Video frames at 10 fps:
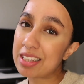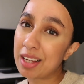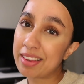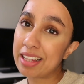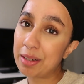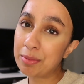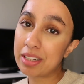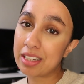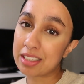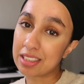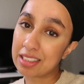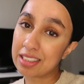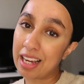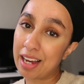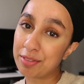so I think I'm gonna
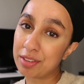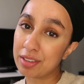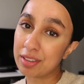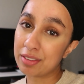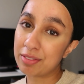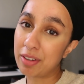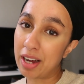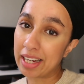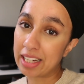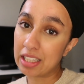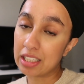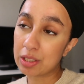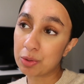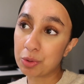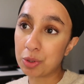just have to
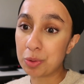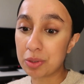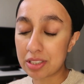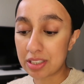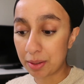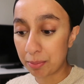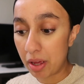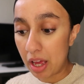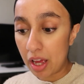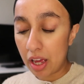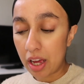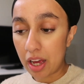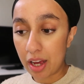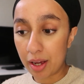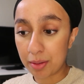find or google some
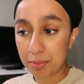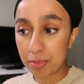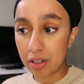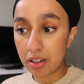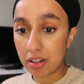um,